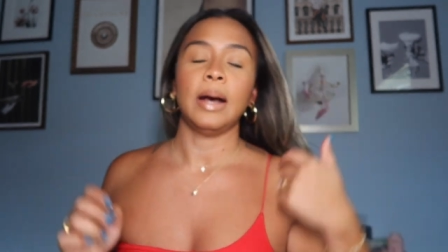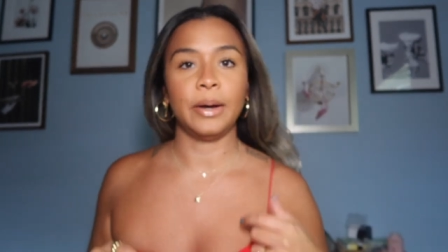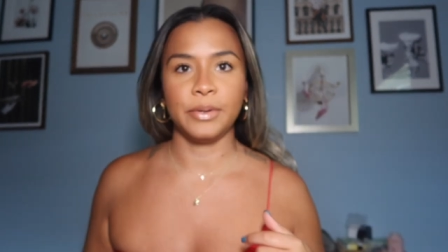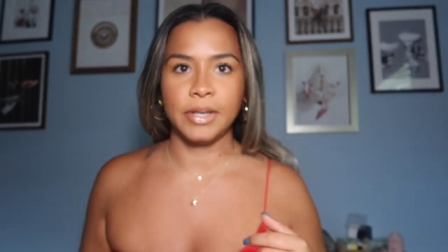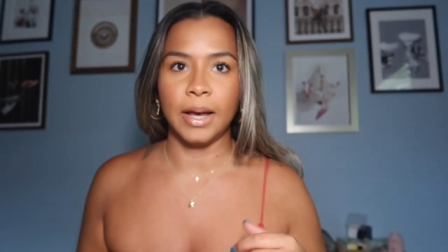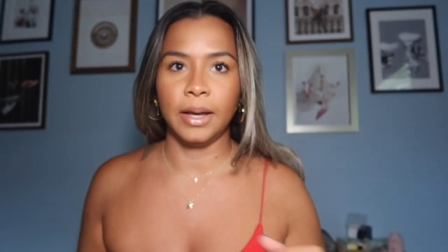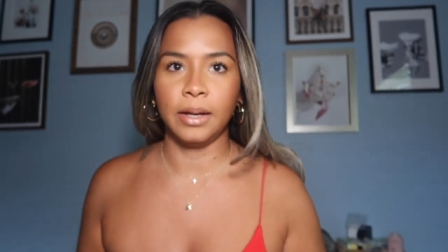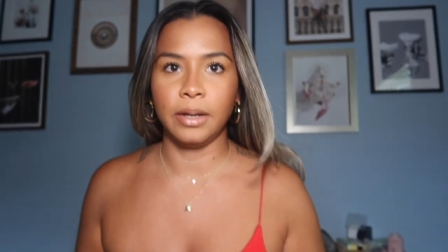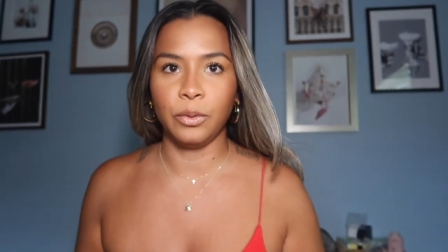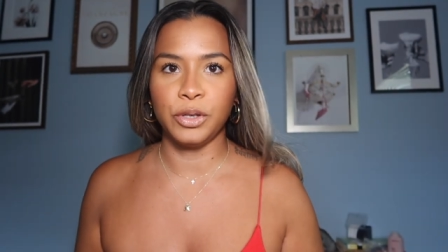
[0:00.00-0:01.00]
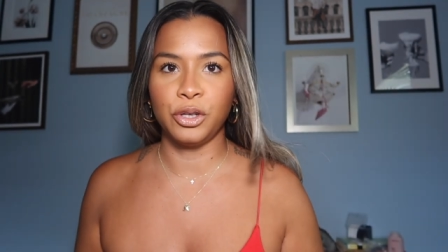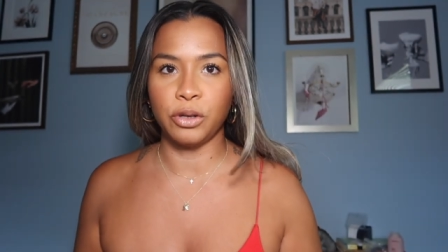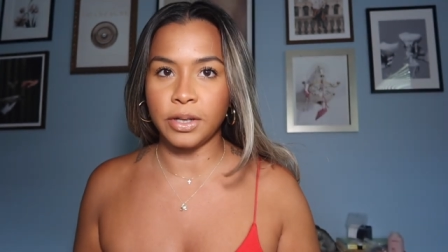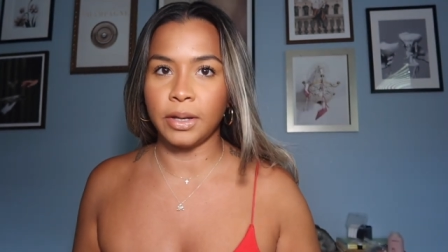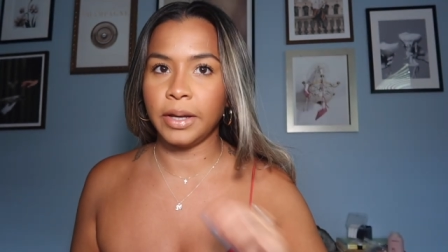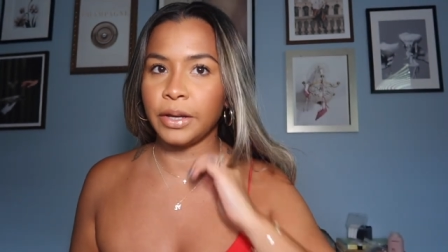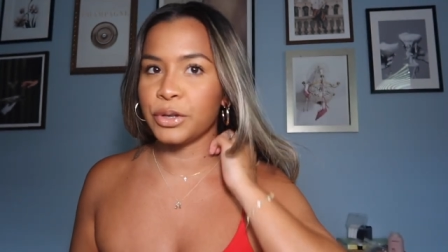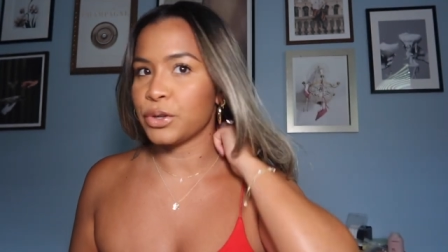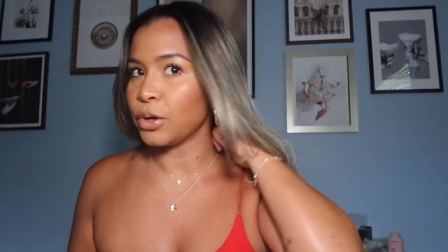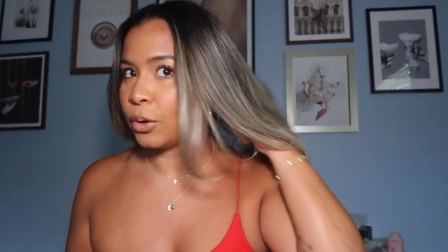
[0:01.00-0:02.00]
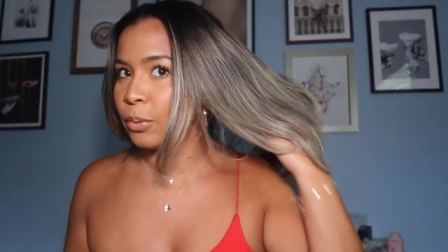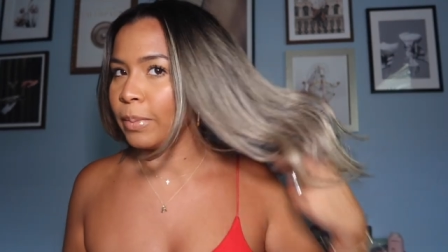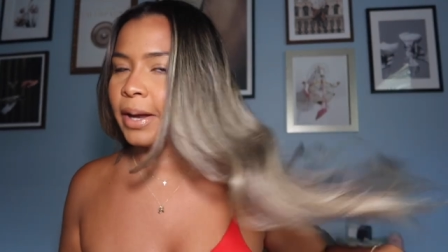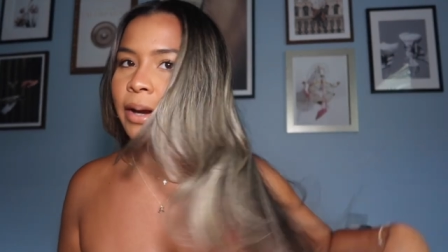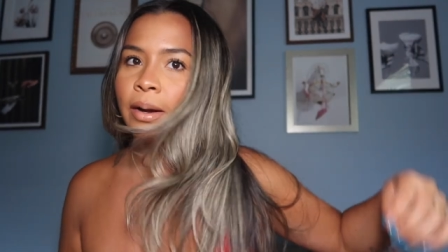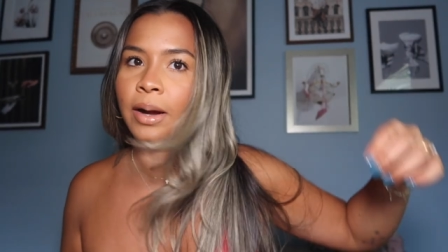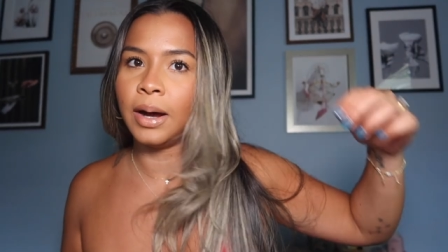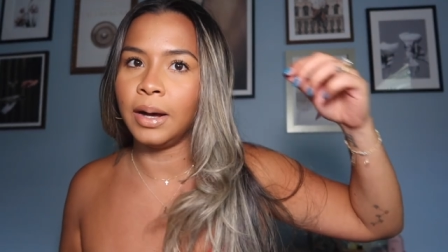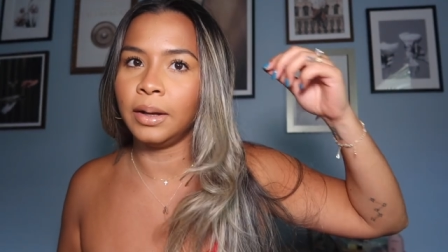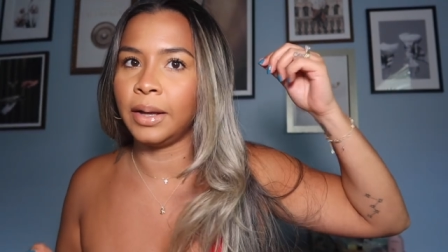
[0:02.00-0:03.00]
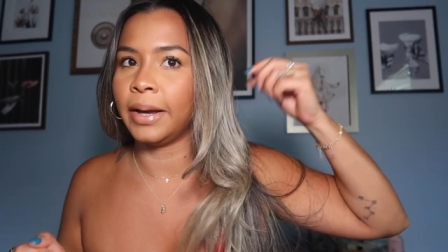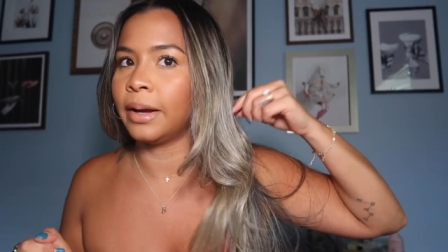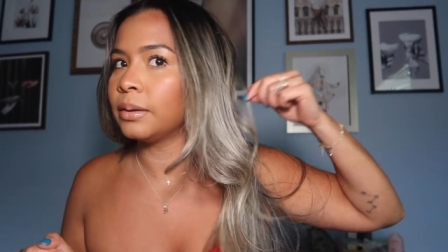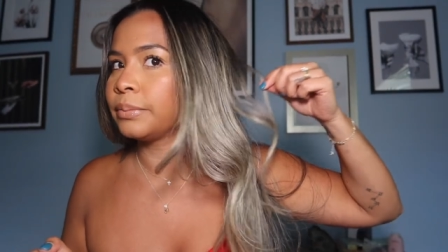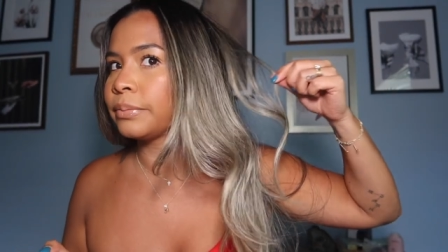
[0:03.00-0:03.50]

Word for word: outside and it was drizzling. So my hair got like